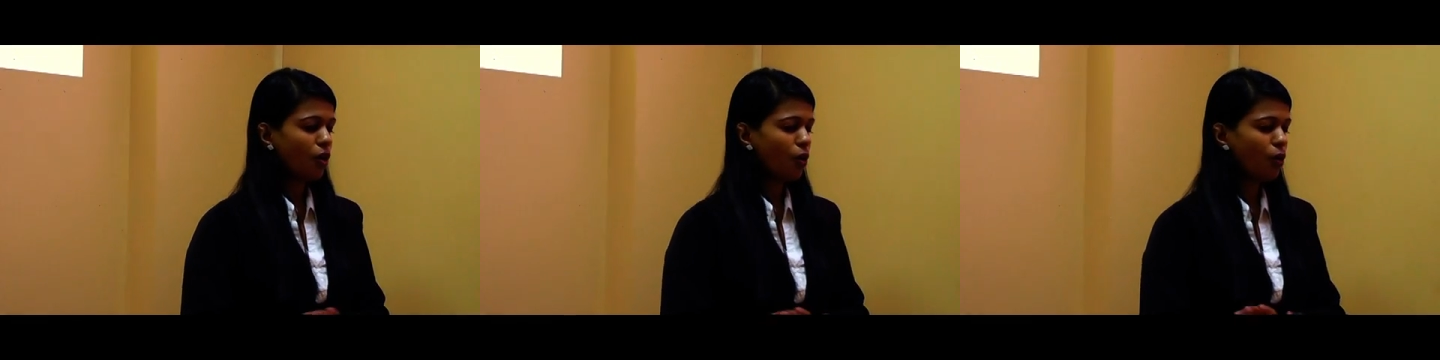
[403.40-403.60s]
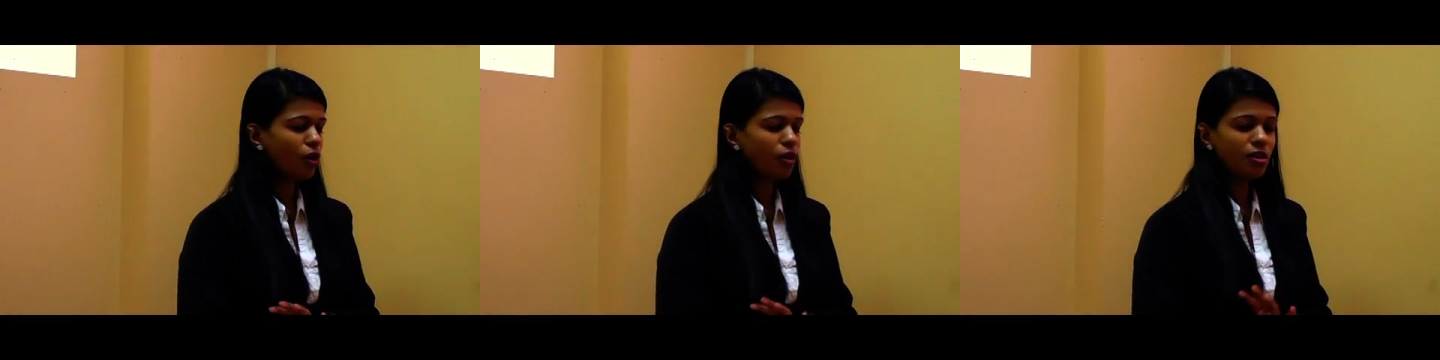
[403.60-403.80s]

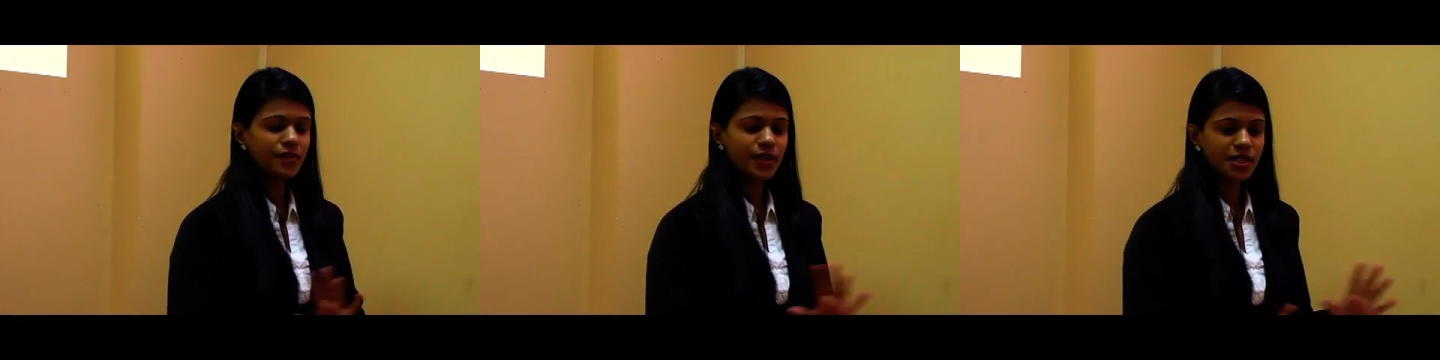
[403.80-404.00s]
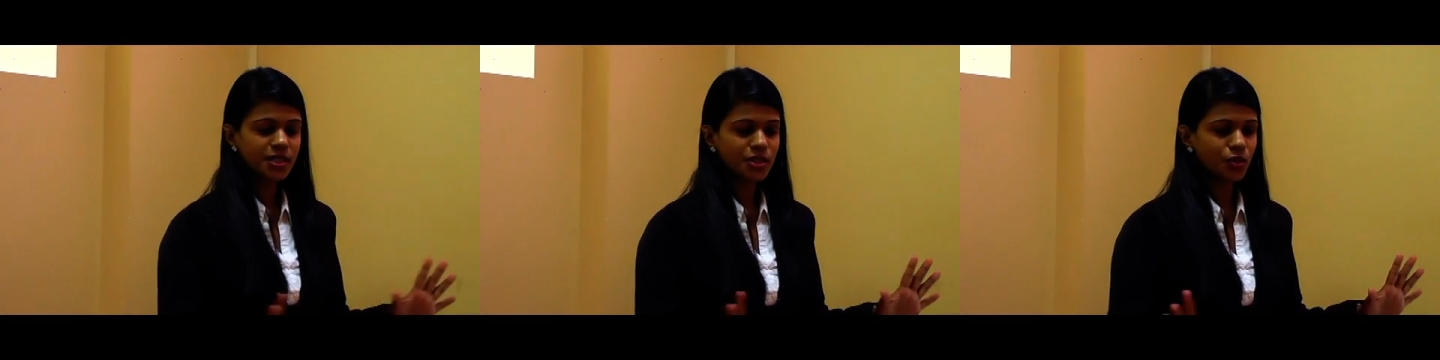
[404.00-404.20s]

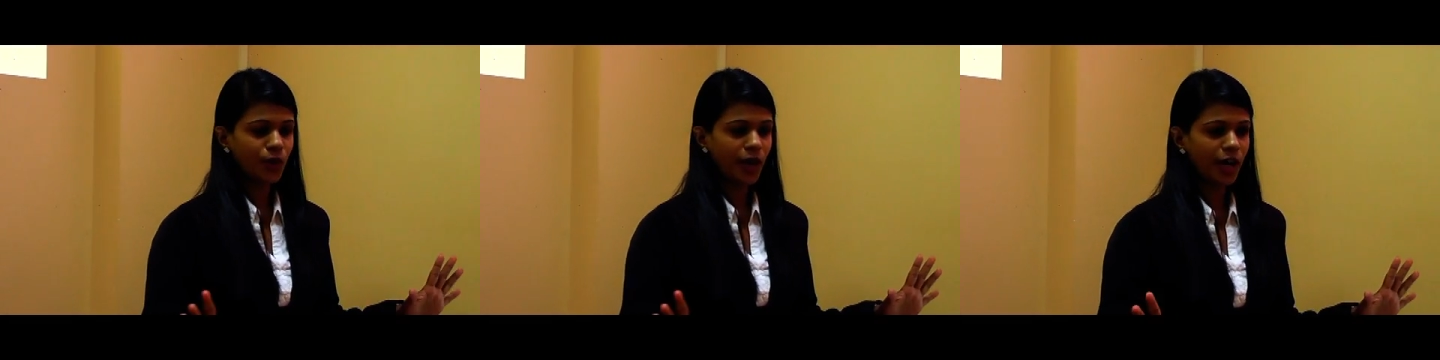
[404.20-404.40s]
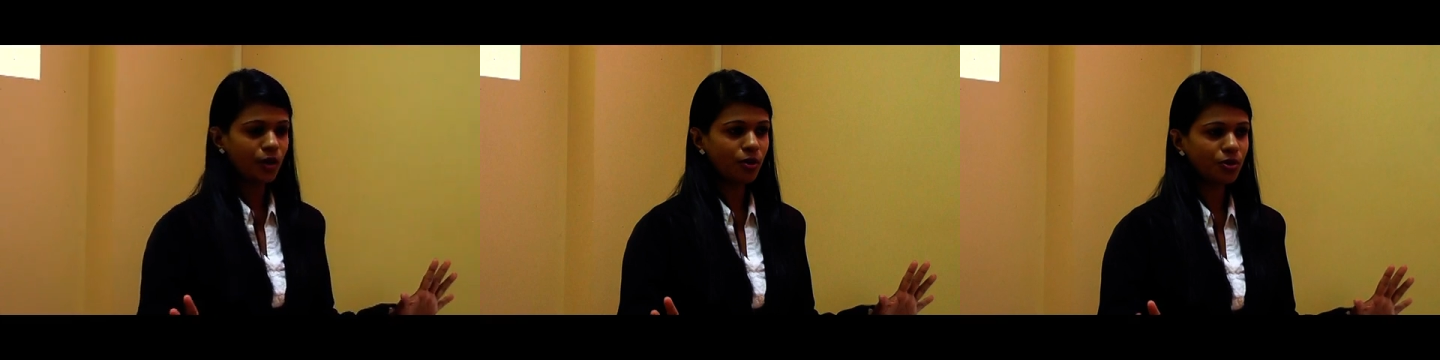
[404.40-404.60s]
Always you
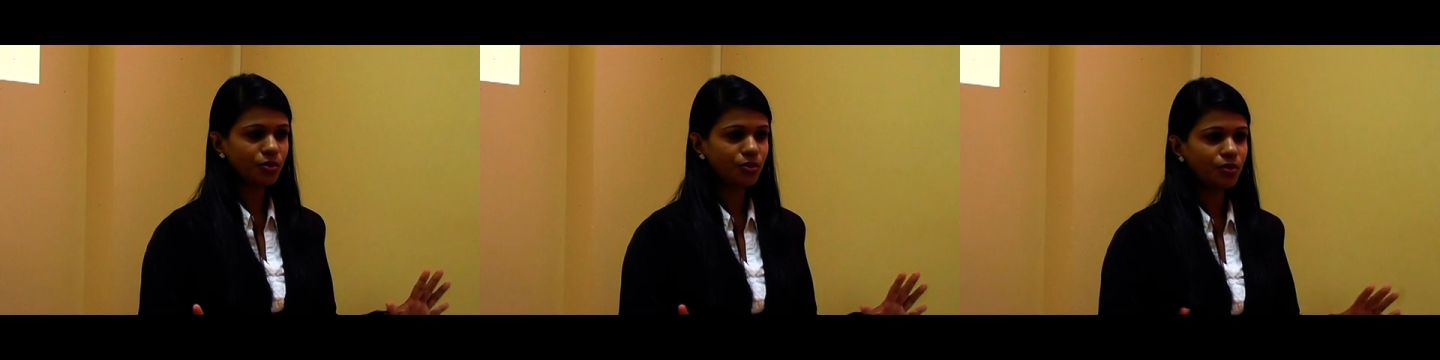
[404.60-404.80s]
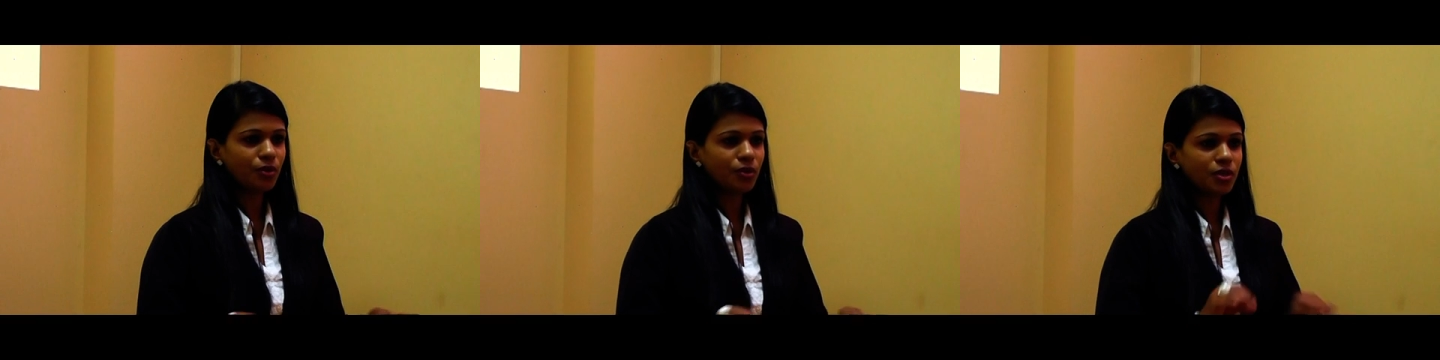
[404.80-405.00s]
have to
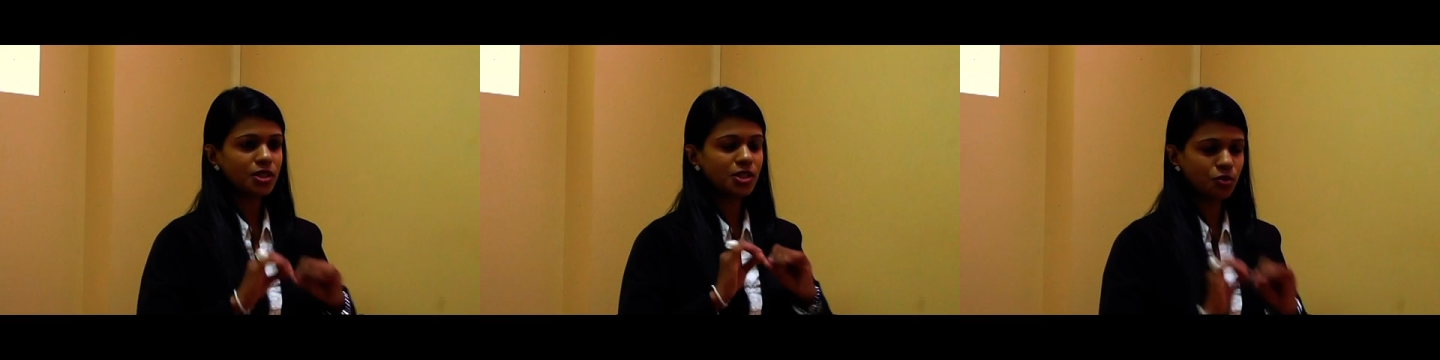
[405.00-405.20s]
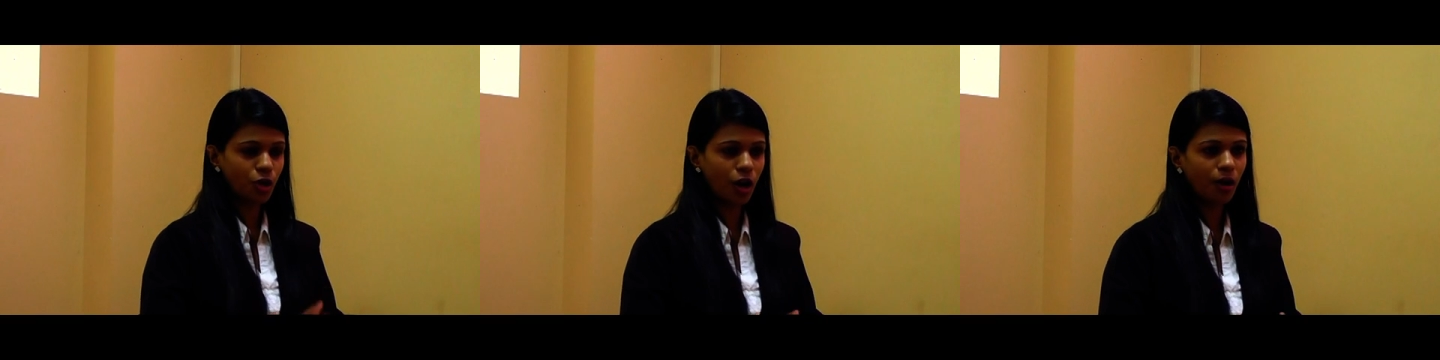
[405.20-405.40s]

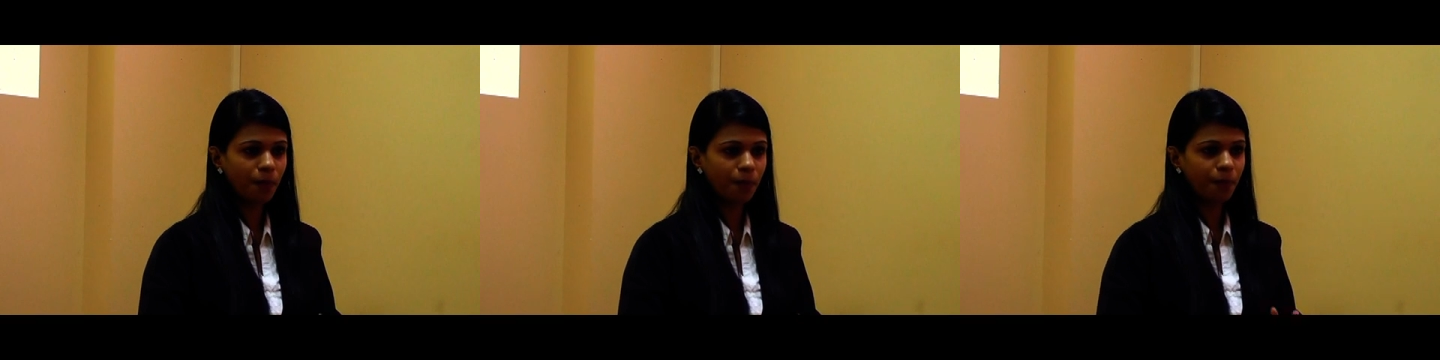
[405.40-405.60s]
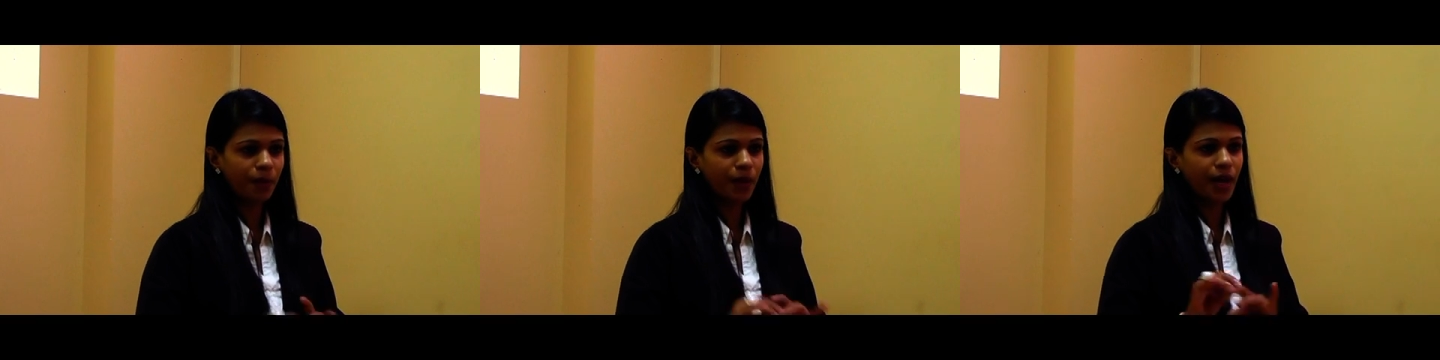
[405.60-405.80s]
stop
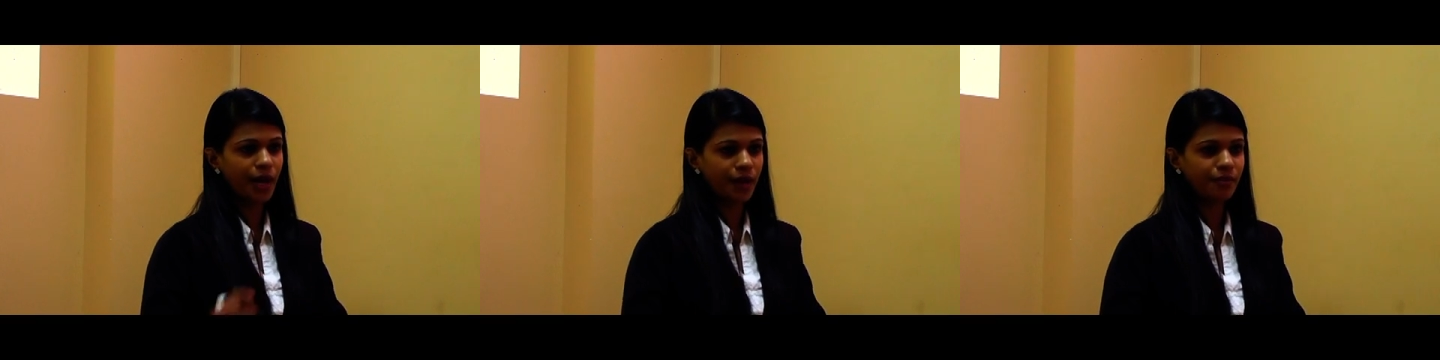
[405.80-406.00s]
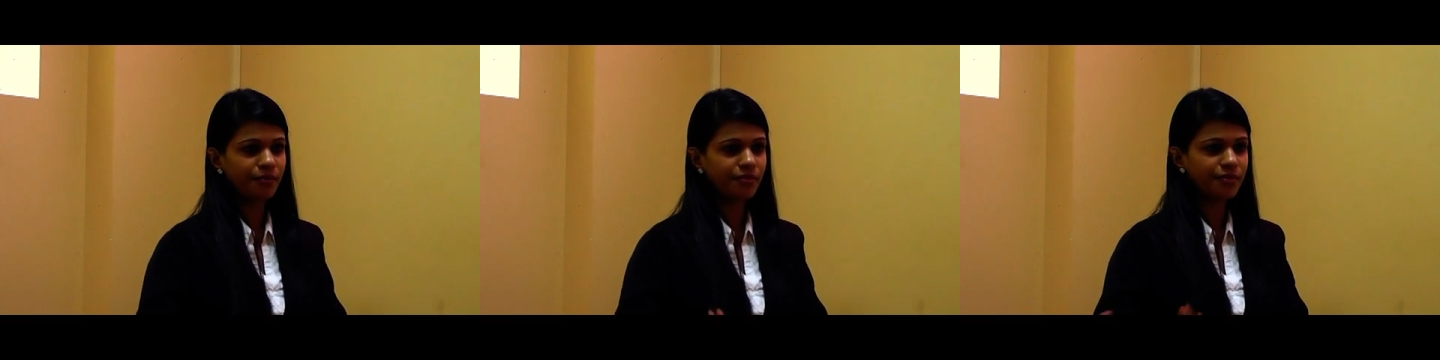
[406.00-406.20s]

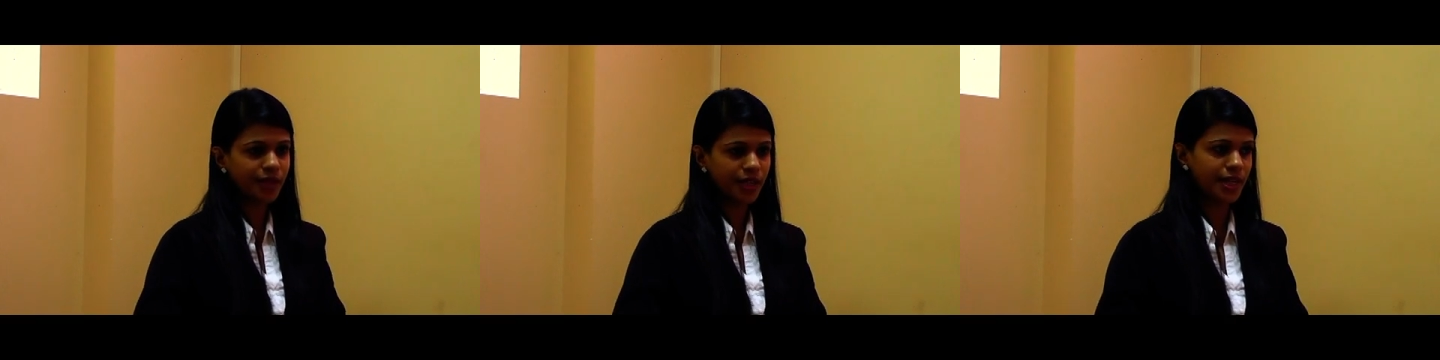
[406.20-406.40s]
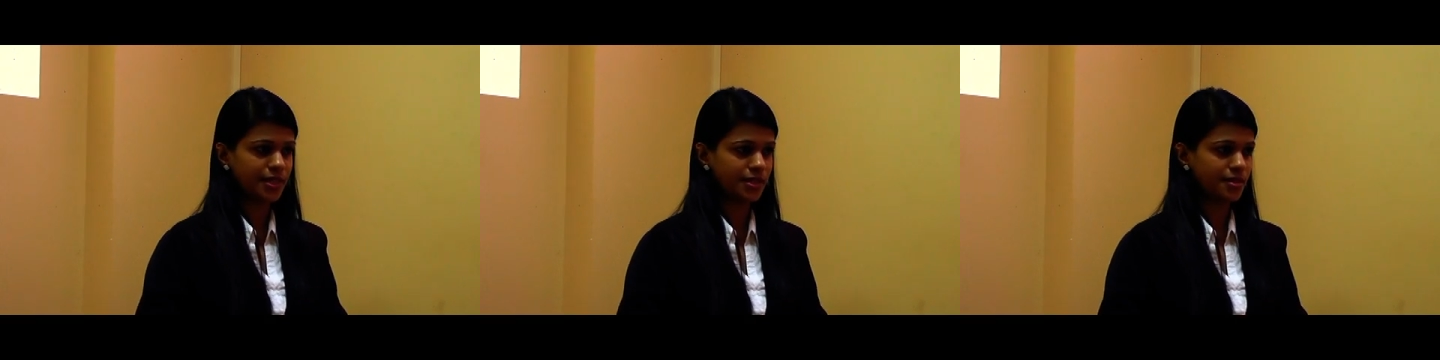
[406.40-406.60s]
and
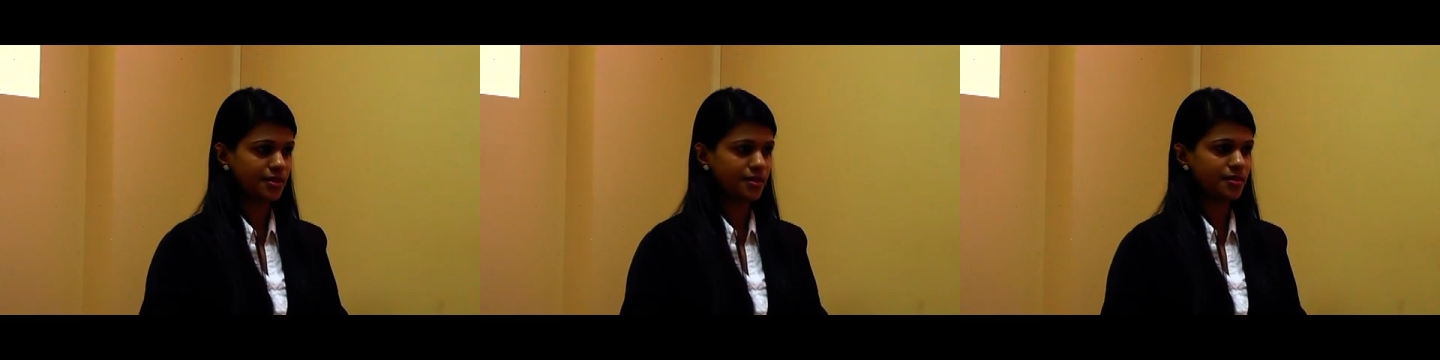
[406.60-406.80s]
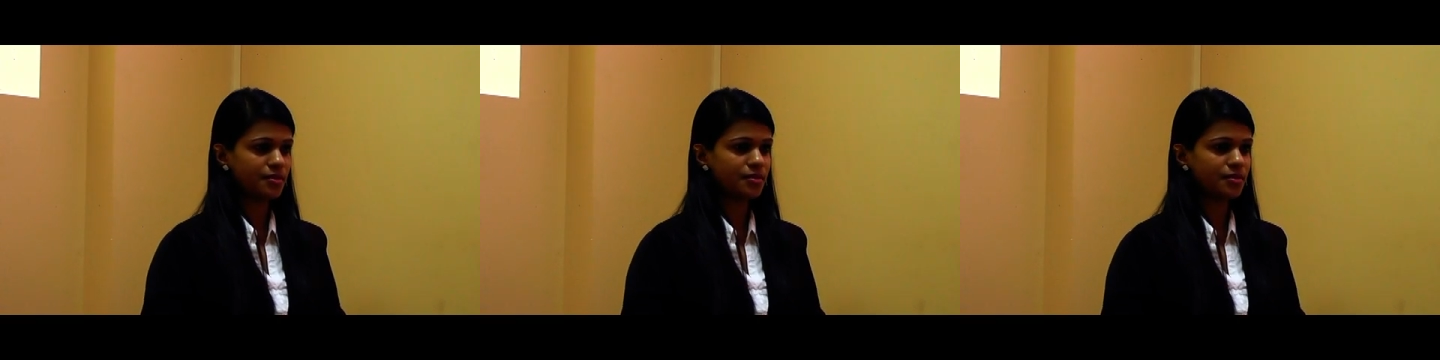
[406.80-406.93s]
reassess.